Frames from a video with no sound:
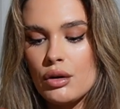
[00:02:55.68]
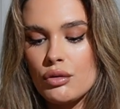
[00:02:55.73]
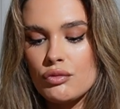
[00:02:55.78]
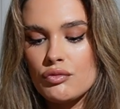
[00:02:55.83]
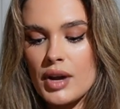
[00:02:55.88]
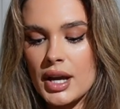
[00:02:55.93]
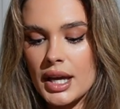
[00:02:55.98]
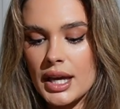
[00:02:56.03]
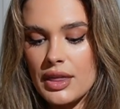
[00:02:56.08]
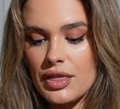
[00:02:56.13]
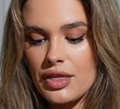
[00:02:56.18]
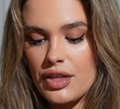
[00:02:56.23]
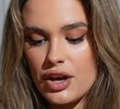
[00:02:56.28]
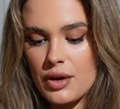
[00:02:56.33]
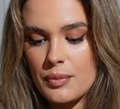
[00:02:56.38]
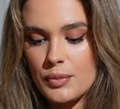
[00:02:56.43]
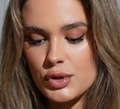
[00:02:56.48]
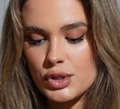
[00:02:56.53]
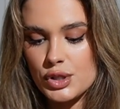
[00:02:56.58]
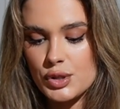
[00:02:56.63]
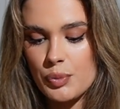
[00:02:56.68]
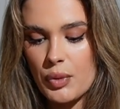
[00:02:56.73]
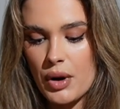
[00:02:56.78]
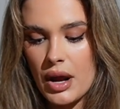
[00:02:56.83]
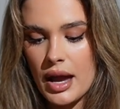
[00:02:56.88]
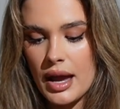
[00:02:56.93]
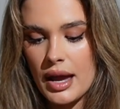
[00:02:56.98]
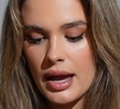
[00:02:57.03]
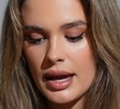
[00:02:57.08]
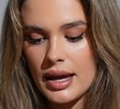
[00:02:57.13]
thermal
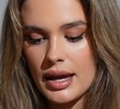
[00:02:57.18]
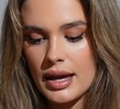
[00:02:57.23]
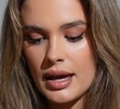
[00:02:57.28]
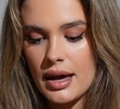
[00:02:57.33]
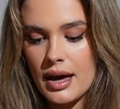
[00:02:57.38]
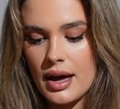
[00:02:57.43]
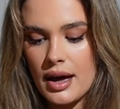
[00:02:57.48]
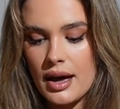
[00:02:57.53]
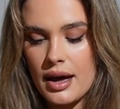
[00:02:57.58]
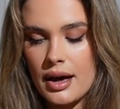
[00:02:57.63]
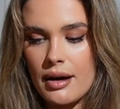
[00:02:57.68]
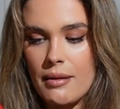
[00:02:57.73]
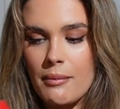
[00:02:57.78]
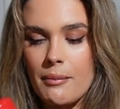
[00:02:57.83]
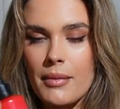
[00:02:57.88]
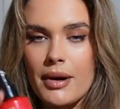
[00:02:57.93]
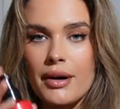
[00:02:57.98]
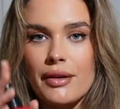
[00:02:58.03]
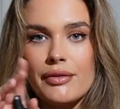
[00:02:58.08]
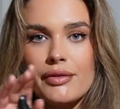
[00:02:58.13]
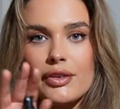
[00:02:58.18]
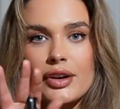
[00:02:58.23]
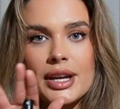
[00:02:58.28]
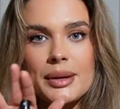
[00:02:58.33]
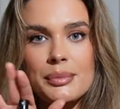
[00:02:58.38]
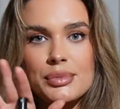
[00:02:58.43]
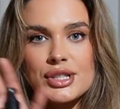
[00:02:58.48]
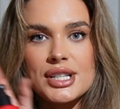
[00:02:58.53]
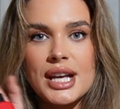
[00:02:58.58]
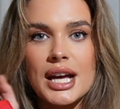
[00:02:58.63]
spray for
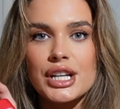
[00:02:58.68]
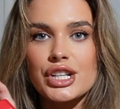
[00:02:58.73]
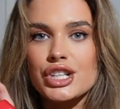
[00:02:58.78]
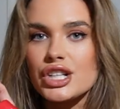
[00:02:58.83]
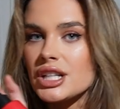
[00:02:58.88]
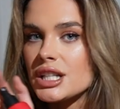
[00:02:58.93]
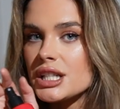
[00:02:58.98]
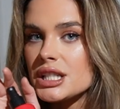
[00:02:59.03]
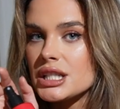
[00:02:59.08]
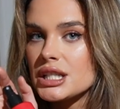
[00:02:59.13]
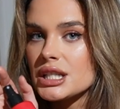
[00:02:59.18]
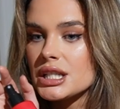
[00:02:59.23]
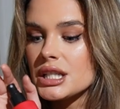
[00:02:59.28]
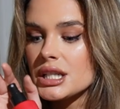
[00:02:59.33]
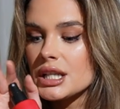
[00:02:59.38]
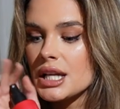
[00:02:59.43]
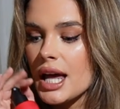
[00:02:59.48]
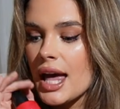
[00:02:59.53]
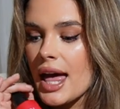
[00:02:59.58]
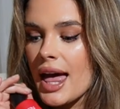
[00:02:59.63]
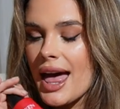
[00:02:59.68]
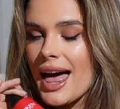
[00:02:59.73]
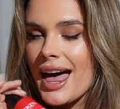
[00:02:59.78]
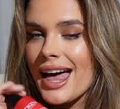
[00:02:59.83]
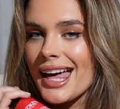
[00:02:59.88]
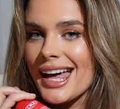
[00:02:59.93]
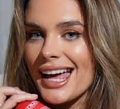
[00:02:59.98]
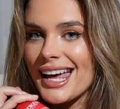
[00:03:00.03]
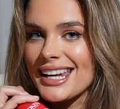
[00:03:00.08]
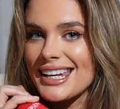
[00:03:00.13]
heat protectant.
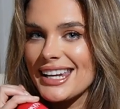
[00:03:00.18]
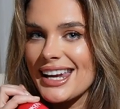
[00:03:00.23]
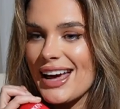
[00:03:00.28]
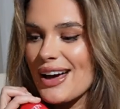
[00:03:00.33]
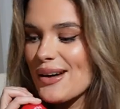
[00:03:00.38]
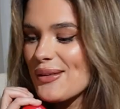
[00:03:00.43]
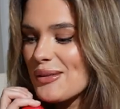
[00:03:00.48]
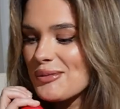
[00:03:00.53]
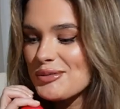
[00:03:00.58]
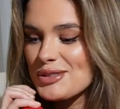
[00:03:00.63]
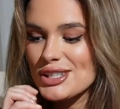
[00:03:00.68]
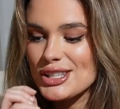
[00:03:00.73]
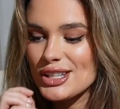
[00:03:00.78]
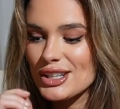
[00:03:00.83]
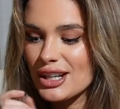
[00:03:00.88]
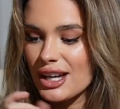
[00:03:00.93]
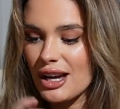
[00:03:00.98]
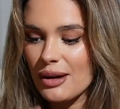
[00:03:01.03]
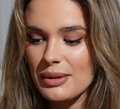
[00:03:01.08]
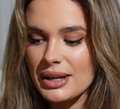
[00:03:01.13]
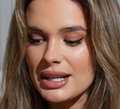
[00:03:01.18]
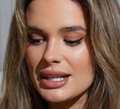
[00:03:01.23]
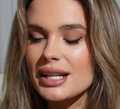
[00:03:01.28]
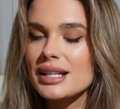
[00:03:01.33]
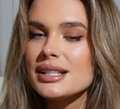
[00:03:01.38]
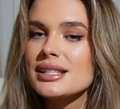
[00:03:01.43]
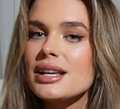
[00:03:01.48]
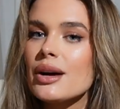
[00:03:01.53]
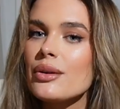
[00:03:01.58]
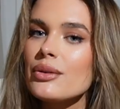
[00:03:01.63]
And now I'm just gonna go in.
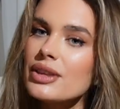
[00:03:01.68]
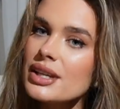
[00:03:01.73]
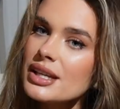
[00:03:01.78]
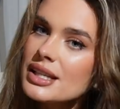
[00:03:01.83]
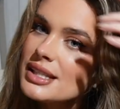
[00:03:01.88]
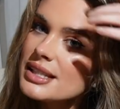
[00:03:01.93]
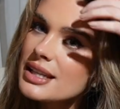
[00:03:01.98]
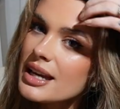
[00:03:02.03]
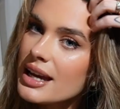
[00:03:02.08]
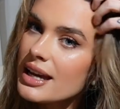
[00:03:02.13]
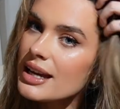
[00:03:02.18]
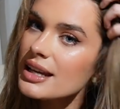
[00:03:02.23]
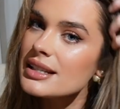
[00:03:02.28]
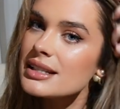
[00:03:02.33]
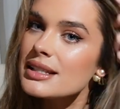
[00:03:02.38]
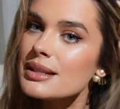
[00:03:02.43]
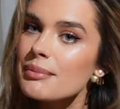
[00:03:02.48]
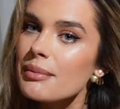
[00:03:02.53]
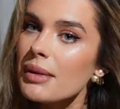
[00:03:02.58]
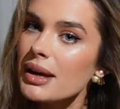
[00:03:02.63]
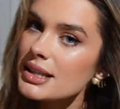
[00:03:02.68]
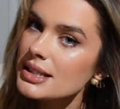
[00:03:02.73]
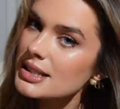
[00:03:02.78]
So this is my